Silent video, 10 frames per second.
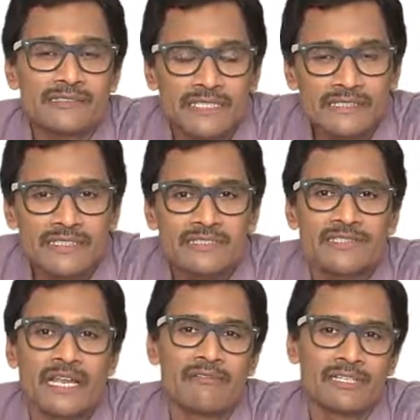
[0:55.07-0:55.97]
distance
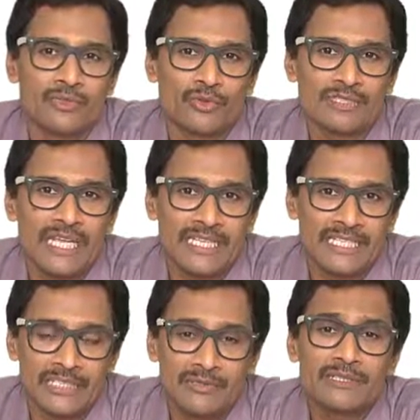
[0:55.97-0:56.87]
traveled in those tiny
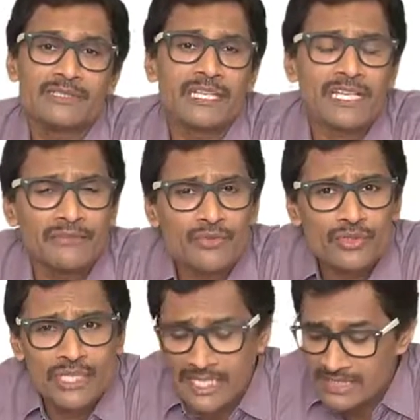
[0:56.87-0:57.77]
intervals, and give you
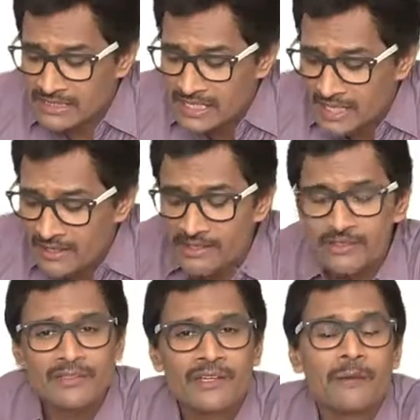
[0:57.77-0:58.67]
the entire